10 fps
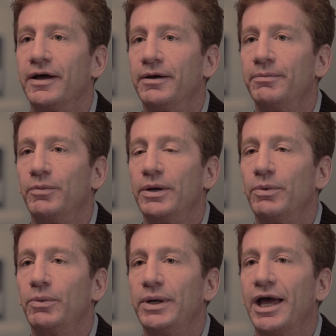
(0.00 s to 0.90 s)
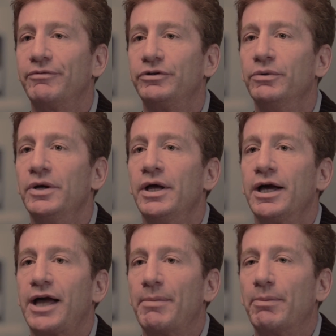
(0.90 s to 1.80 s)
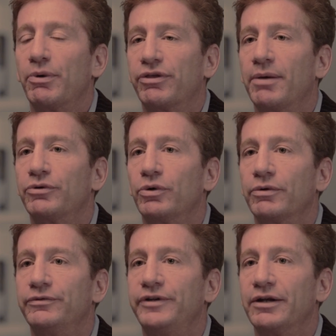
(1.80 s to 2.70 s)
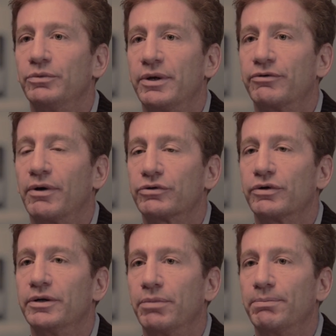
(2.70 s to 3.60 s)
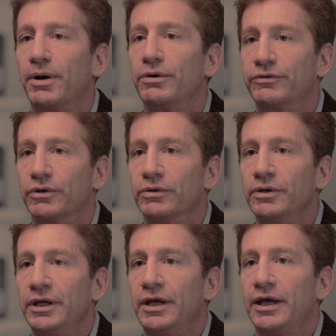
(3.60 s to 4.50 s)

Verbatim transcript: Um, we, we, we have to come up with some sort of debt restructuring proposal